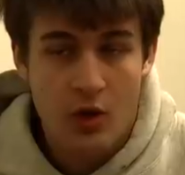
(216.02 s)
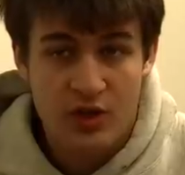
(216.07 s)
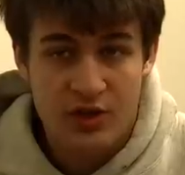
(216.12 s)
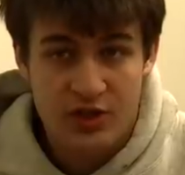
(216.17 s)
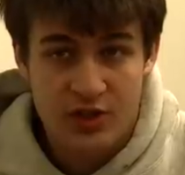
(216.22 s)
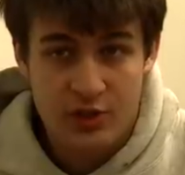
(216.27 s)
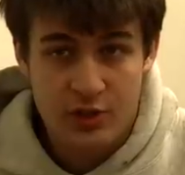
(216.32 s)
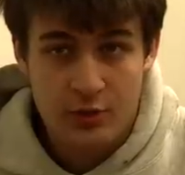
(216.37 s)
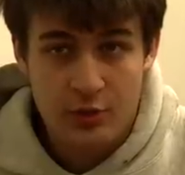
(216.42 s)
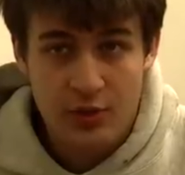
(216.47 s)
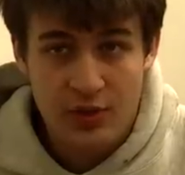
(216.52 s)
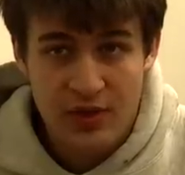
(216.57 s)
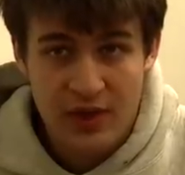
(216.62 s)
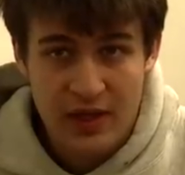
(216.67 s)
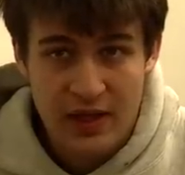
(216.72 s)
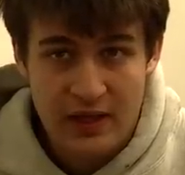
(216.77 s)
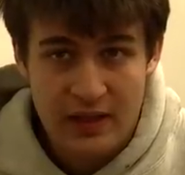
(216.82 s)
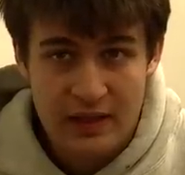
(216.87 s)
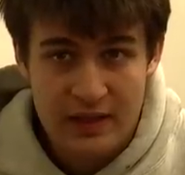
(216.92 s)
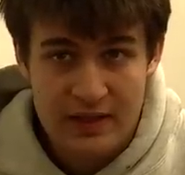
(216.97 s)
What do you
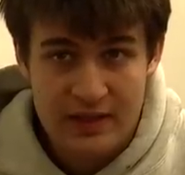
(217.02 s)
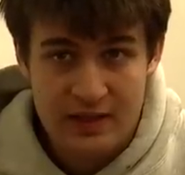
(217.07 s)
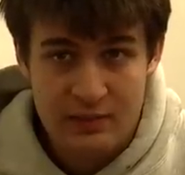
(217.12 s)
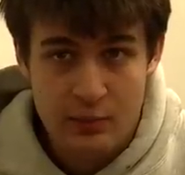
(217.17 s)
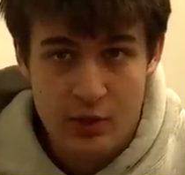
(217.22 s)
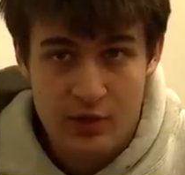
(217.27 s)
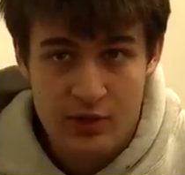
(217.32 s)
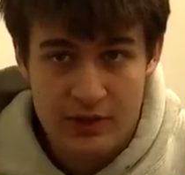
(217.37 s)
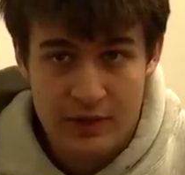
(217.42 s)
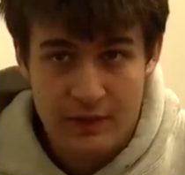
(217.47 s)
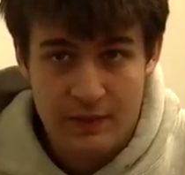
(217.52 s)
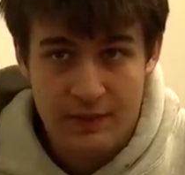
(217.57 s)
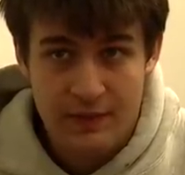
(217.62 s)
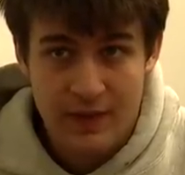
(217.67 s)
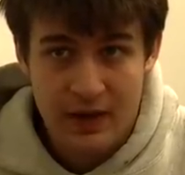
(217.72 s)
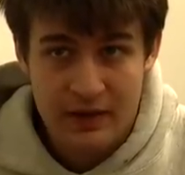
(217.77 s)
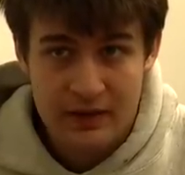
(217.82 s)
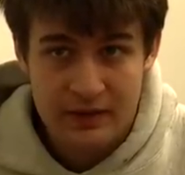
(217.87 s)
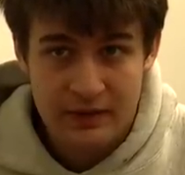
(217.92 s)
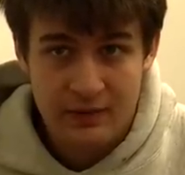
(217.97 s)
think is the most
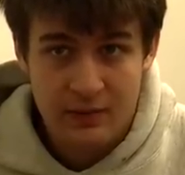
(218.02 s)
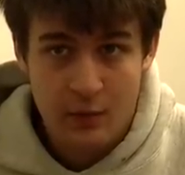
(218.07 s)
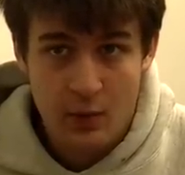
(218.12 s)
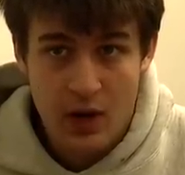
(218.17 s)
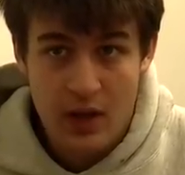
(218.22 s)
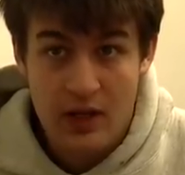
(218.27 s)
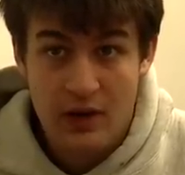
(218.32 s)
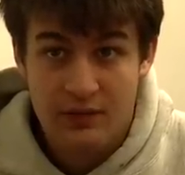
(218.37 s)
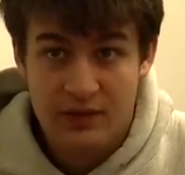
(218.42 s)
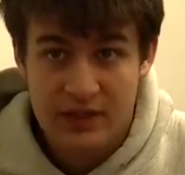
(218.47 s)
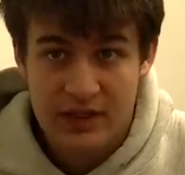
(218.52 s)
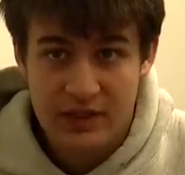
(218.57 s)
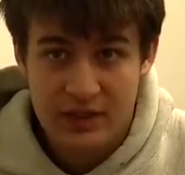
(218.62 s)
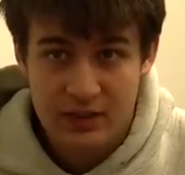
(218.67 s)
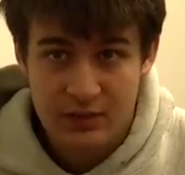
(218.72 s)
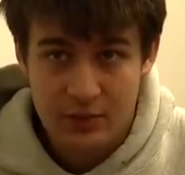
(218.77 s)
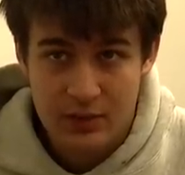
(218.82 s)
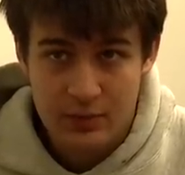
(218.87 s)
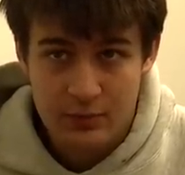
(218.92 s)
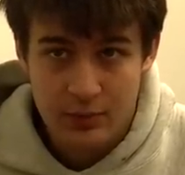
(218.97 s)
effective way of
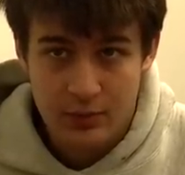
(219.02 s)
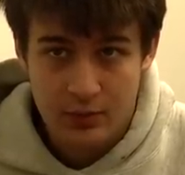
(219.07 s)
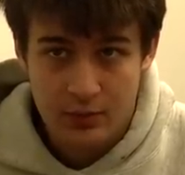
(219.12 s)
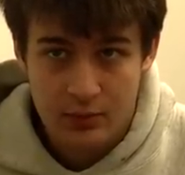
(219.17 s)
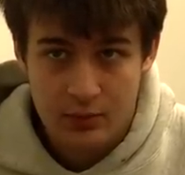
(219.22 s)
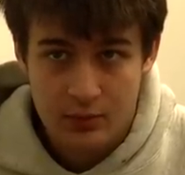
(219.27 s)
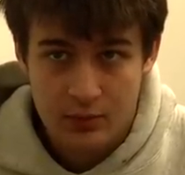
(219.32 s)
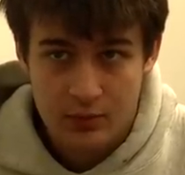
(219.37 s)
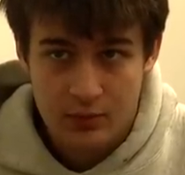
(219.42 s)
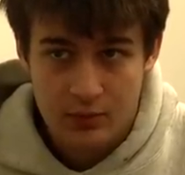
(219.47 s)
killing people?